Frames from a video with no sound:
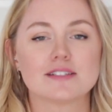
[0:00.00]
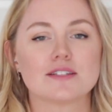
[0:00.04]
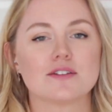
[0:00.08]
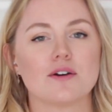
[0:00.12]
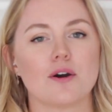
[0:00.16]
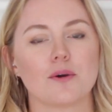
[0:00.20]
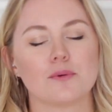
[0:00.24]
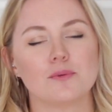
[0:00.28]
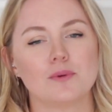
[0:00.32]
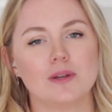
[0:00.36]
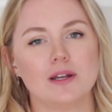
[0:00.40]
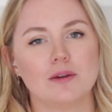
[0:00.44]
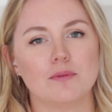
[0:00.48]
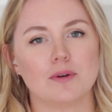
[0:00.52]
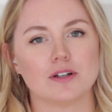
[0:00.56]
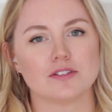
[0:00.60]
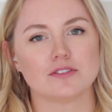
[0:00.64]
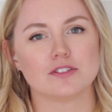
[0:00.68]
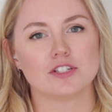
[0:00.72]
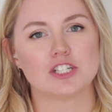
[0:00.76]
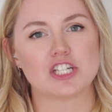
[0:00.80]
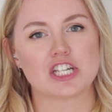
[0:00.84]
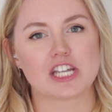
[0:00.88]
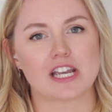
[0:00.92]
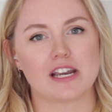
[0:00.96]
So I really want
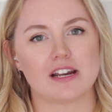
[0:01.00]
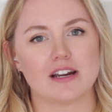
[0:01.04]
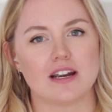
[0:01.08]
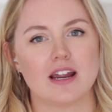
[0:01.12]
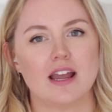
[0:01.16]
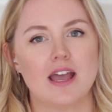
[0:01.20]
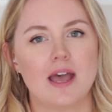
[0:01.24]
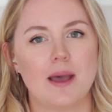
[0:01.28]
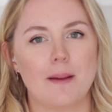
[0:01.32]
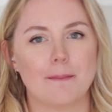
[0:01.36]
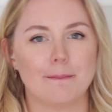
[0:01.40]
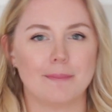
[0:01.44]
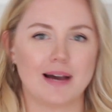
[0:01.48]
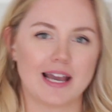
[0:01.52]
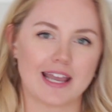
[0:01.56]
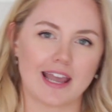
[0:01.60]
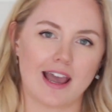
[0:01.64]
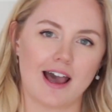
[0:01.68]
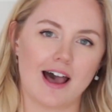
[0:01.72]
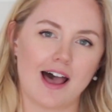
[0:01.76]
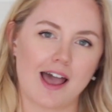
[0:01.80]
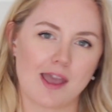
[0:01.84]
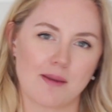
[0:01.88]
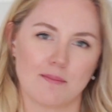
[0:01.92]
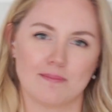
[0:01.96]
to share my
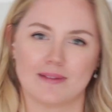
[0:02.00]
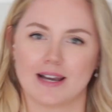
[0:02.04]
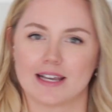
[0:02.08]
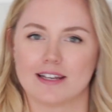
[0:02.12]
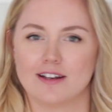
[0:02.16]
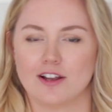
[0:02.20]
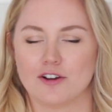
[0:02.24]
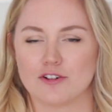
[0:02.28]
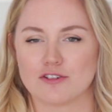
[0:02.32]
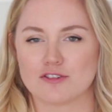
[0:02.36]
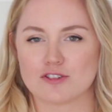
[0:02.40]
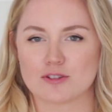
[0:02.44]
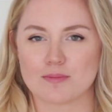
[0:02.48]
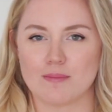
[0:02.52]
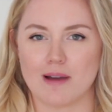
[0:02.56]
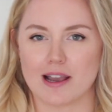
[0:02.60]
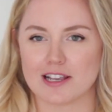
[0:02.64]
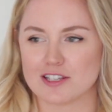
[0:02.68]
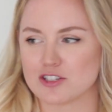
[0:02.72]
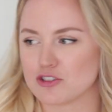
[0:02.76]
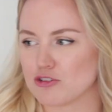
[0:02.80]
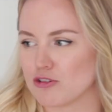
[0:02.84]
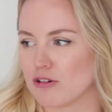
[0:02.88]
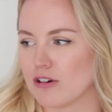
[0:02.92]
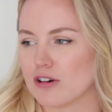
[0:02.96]
highs, my lows, my
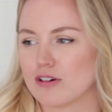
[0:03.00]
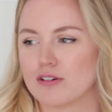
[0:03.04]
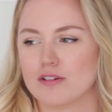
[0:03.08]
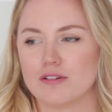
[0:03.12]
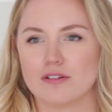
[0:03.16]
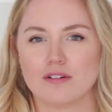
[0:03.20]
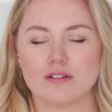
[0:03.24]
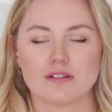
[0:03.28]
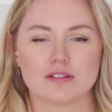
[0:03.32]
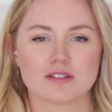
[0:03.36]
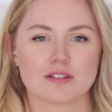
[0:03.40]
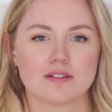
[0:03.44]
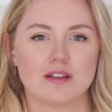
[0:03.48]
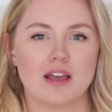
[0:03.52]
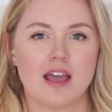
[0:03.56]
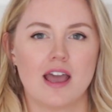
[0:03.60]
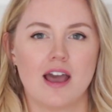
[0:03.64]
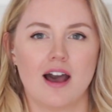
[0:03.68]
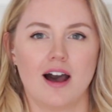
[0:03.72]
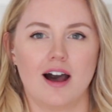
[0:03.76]
struggles,